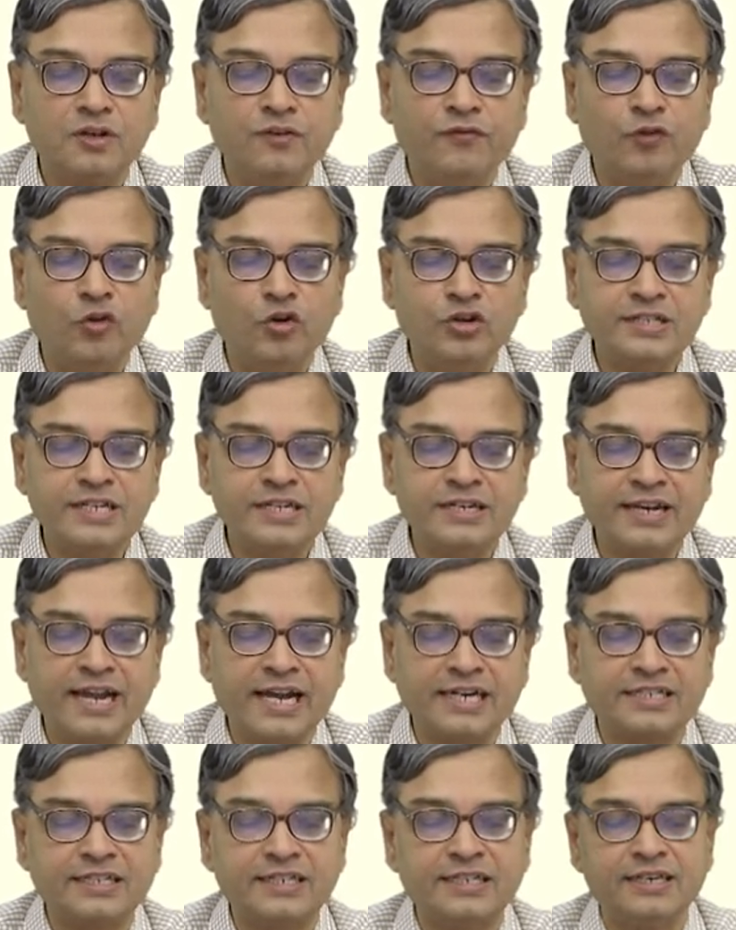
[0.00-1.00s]
force
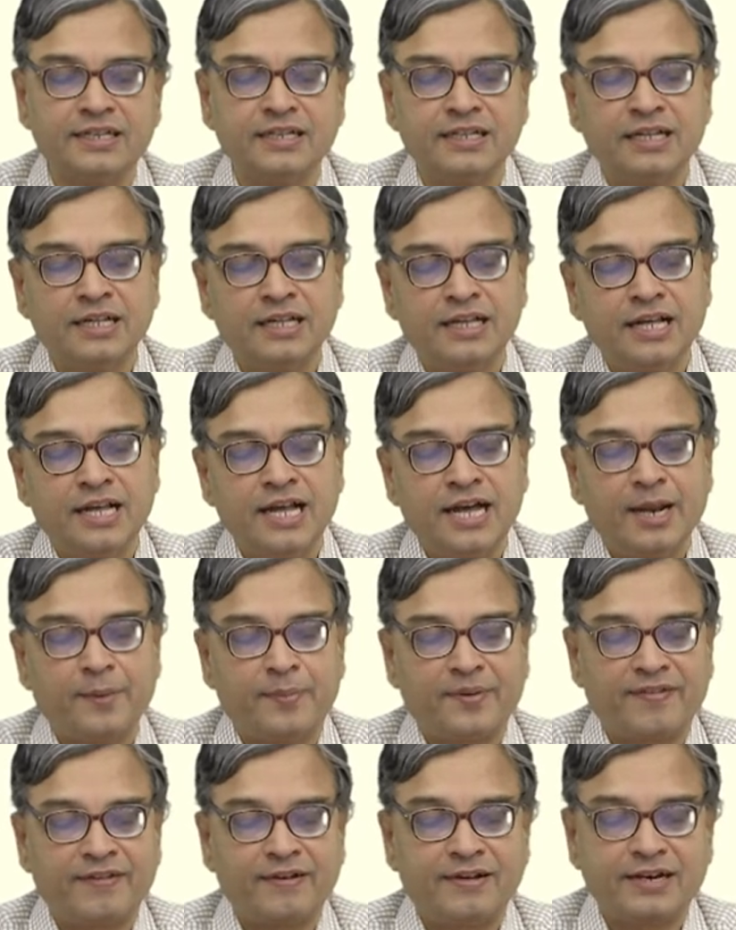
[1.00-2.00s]
interaction
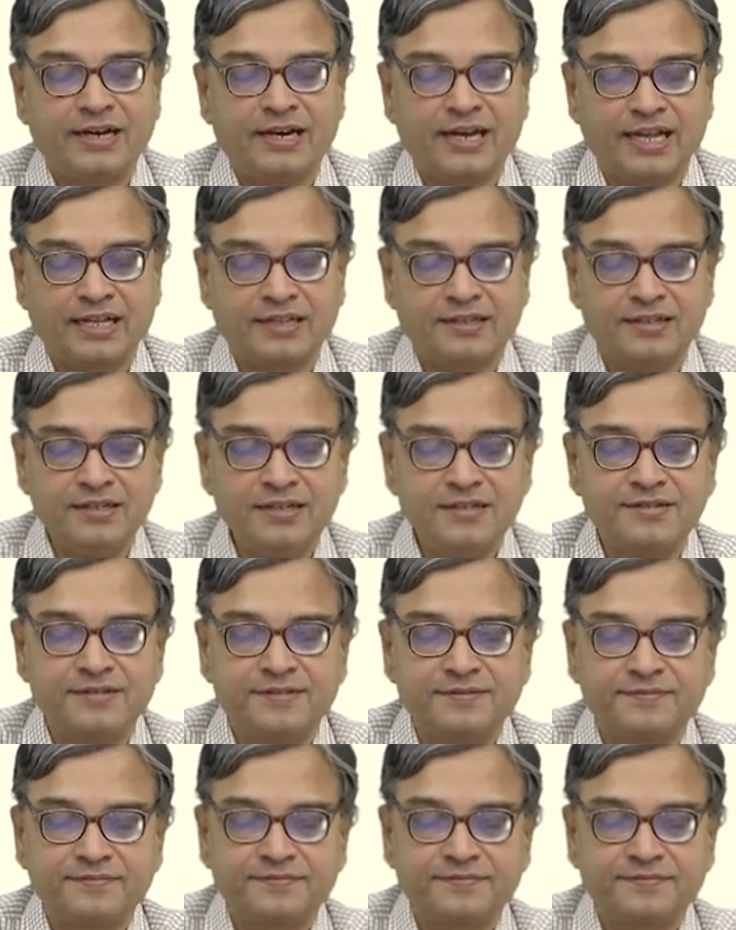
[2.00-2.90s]
represented like this,